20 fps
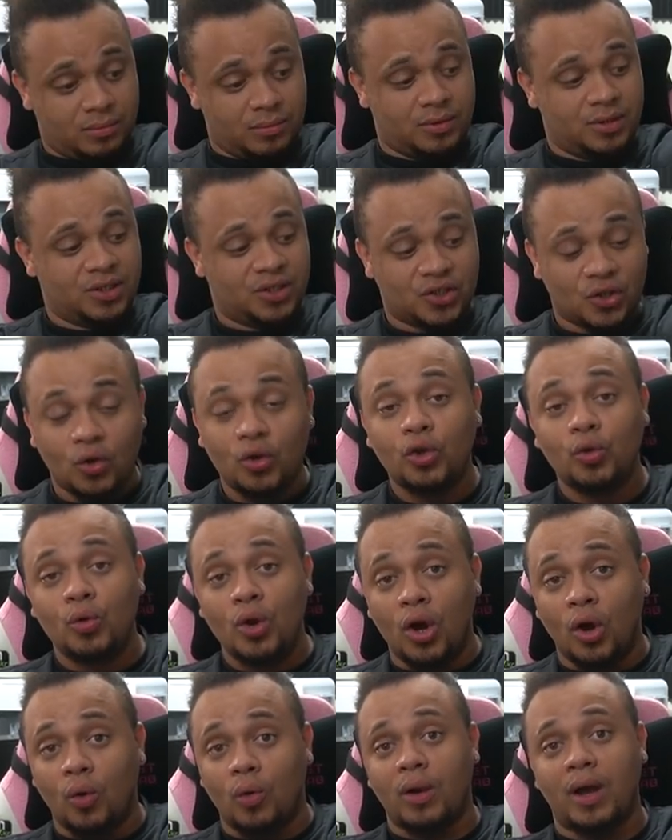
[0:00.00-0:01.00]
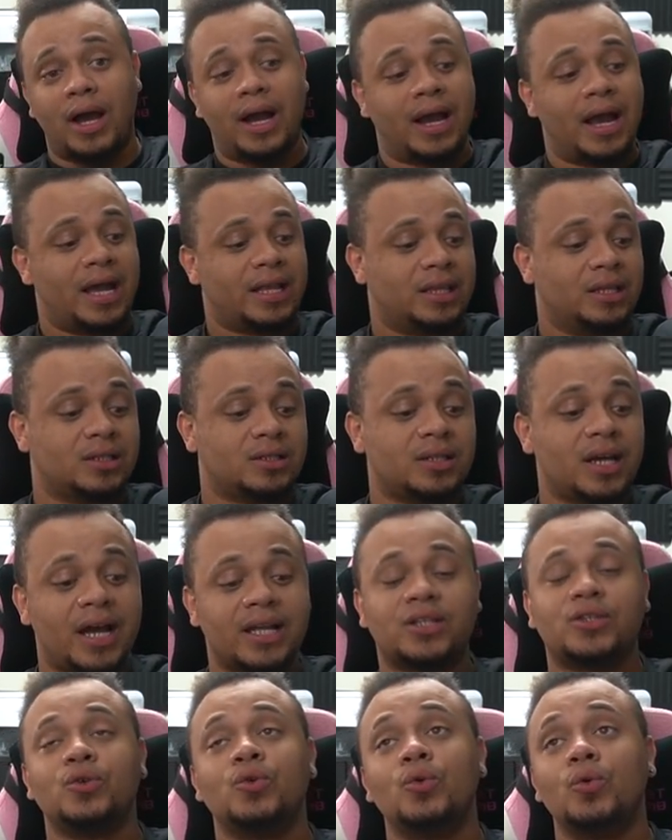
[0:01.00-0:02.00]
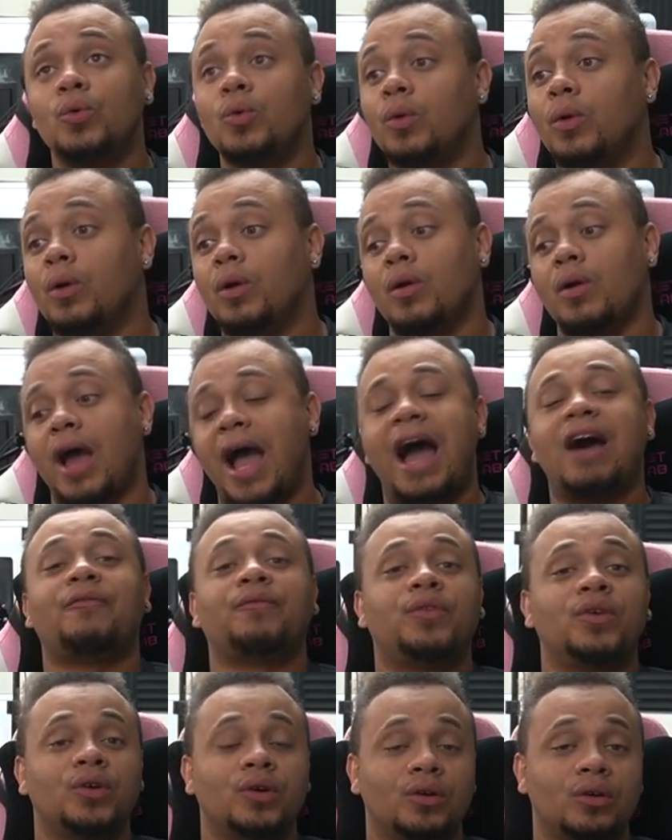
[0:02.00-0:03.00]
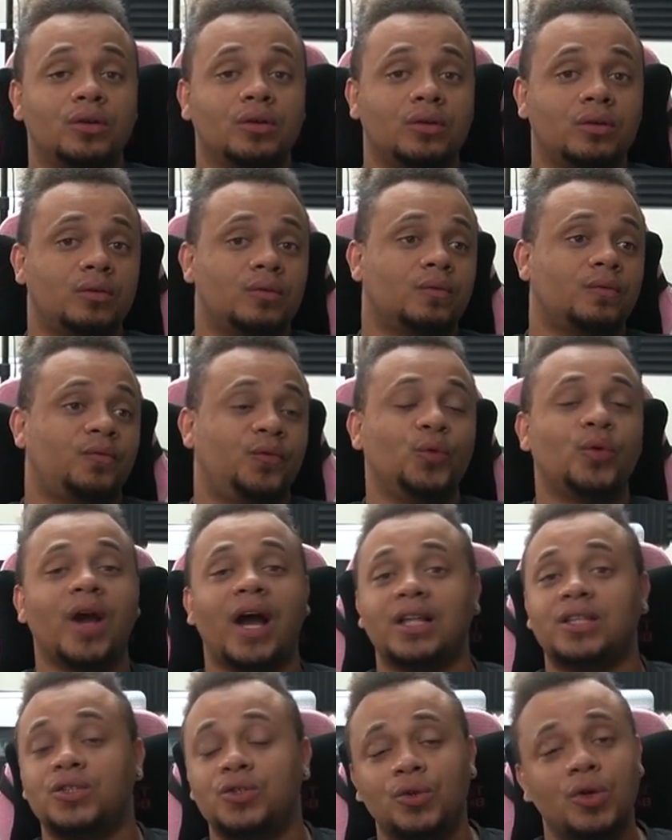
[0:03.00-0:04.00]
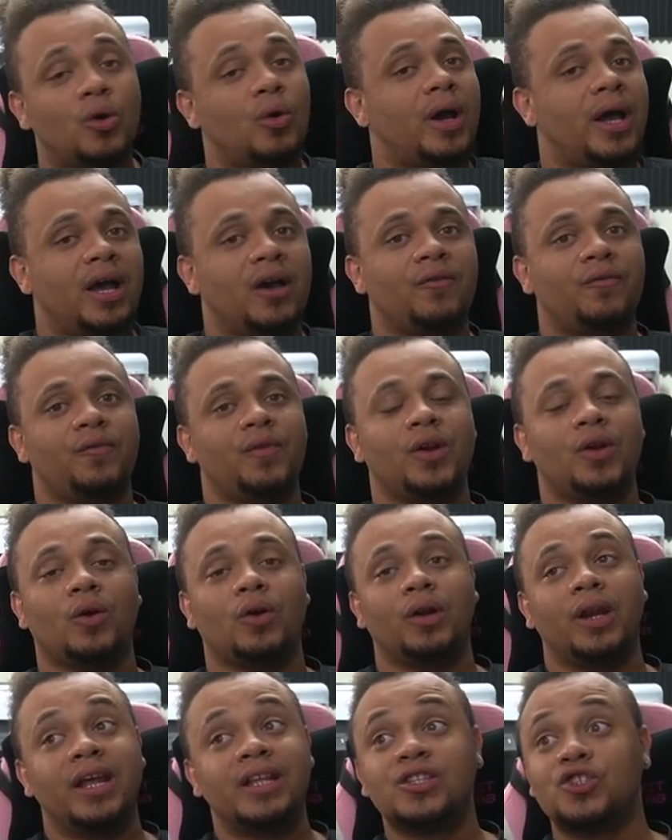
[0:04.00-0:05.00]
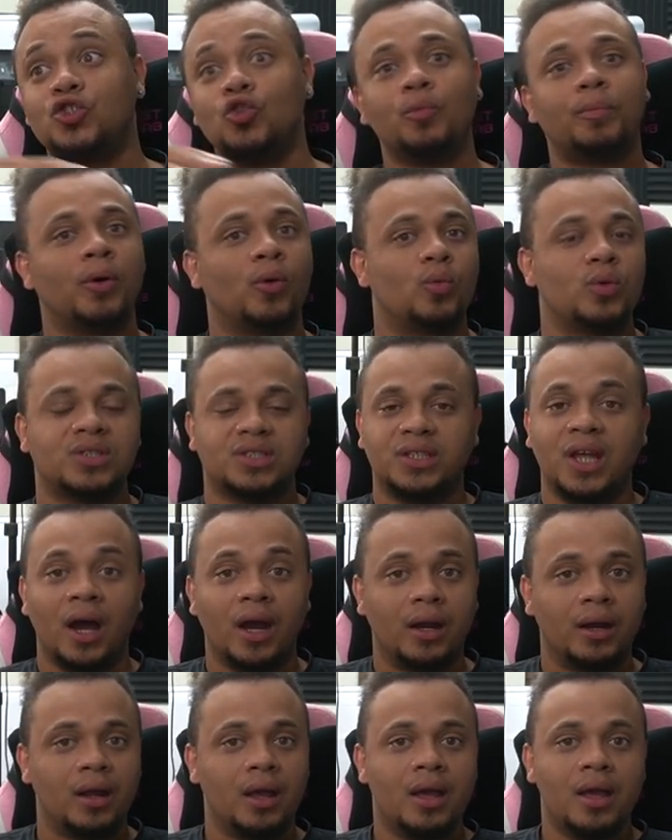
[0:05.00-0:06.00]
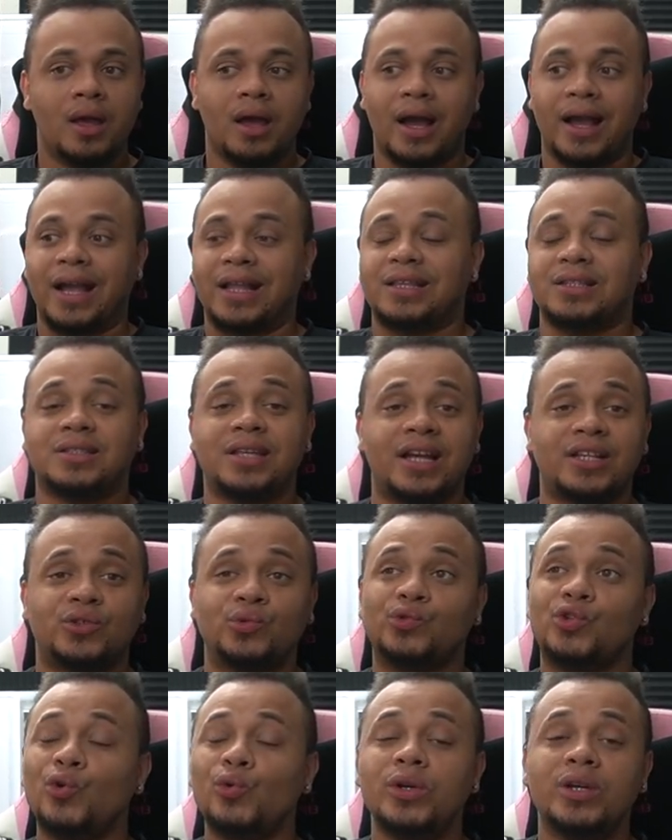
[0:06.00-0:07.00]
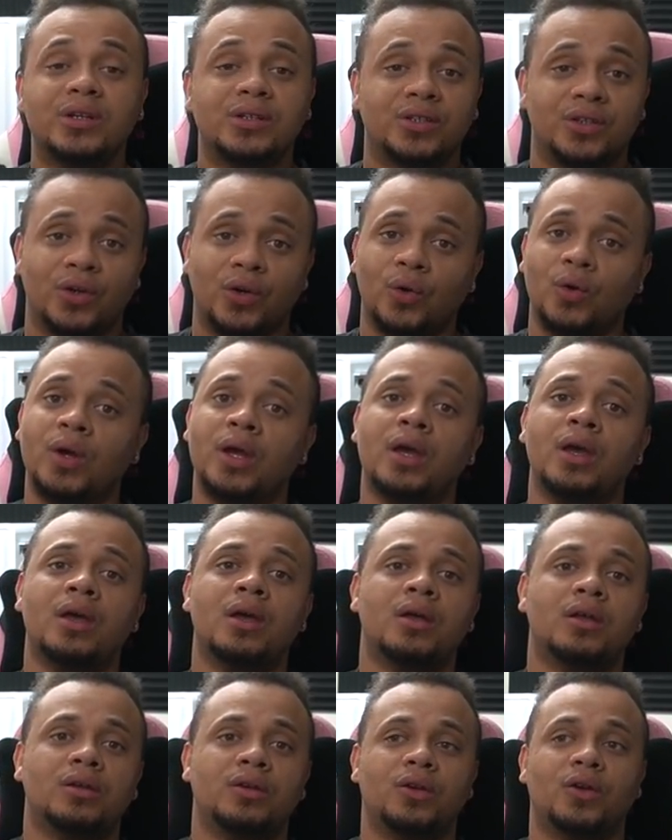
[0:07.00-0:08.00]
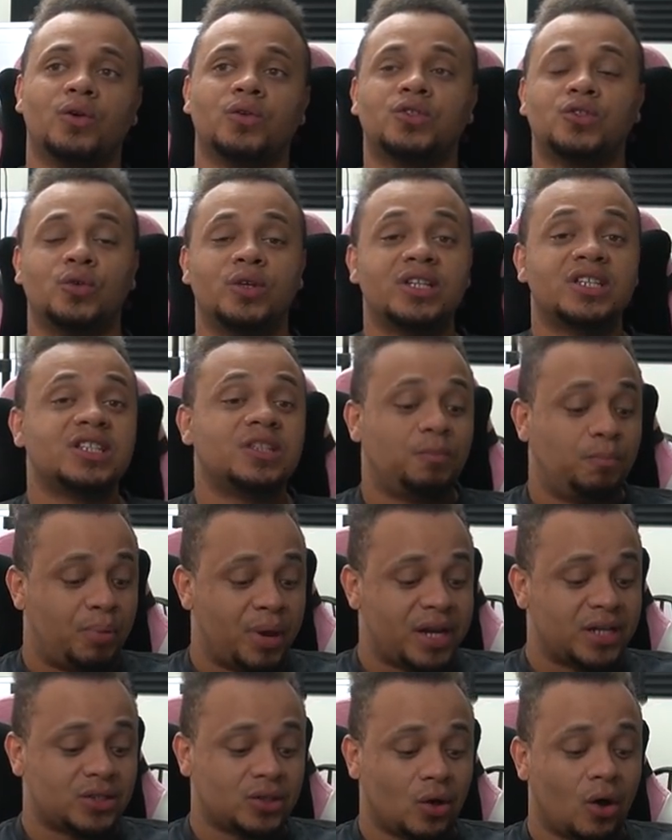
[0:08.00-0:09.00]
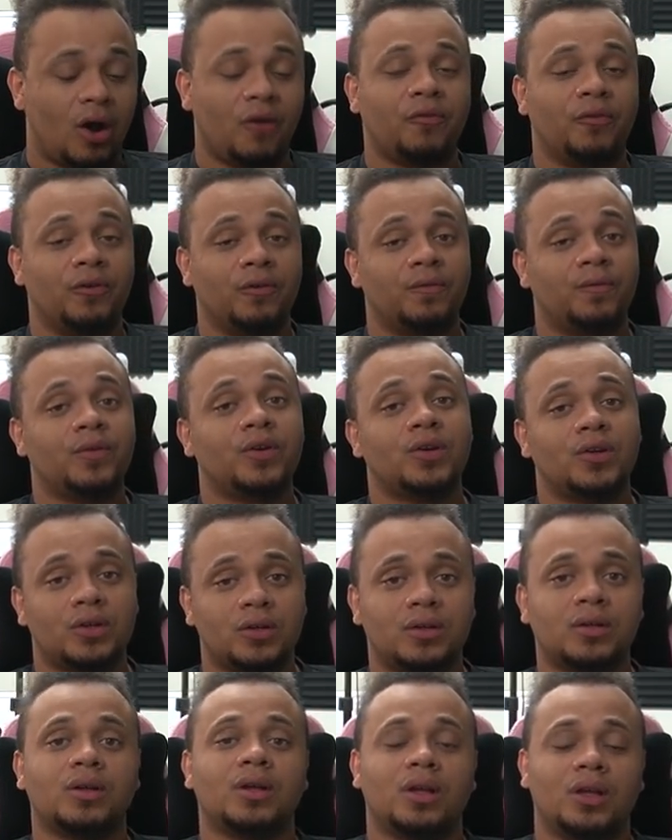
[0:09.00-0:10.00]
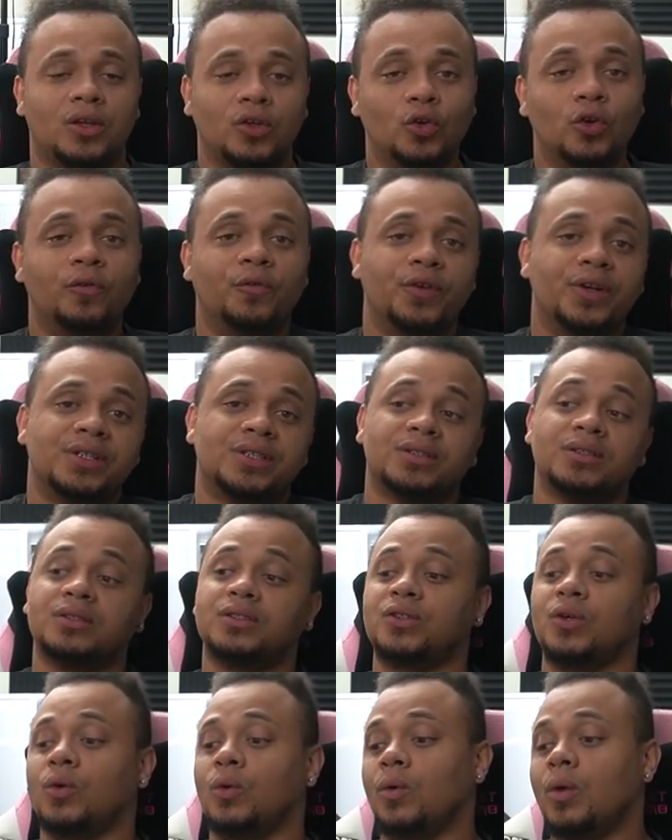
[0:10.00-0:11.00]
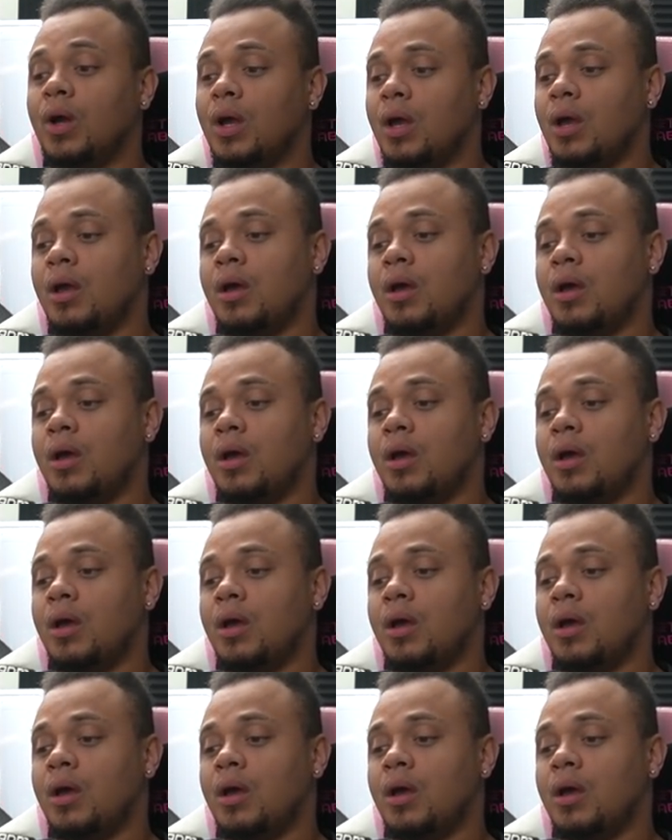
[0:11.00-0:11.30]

Just so you know, I got this tattoo after Fukatsu no F and Super was done. I got this tattoo 2 years ago, you know, so this is based off of your Frieza. So